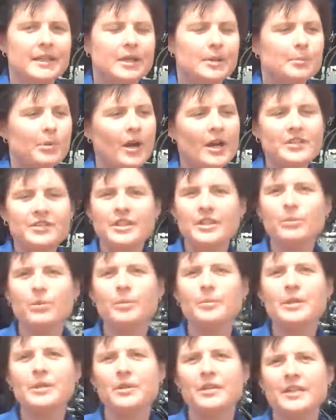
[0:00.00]
Pricing
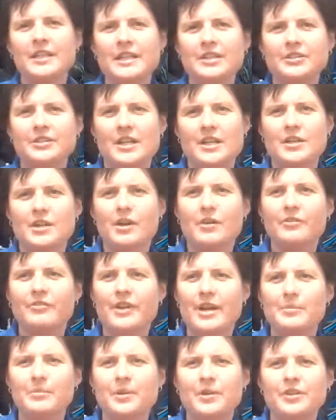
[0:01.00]
will be released in
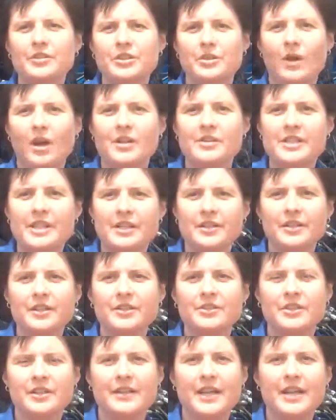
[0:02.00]
November to our
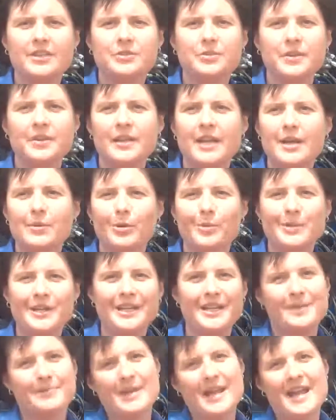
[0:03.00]
dealers, and that's when they will
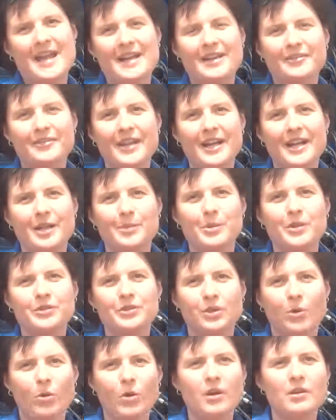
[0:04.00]
be made available
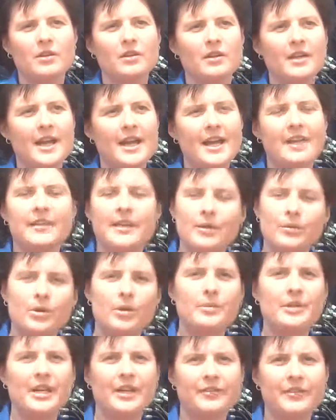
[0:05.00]
to order, and they will
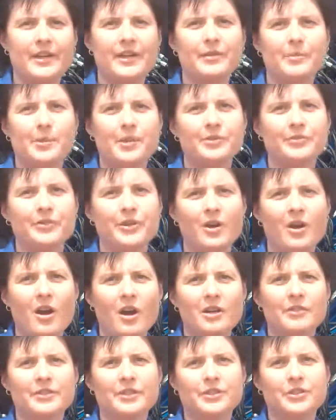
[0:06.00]
be available for
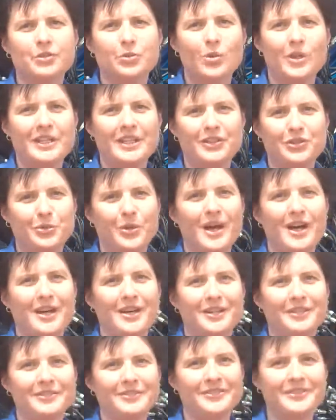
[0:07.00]
harvest
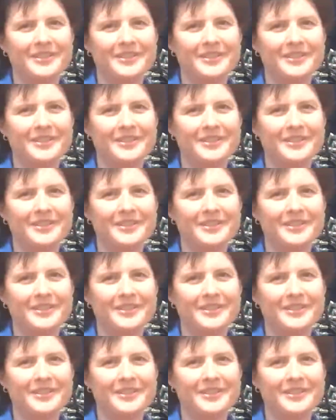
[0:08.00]
2012.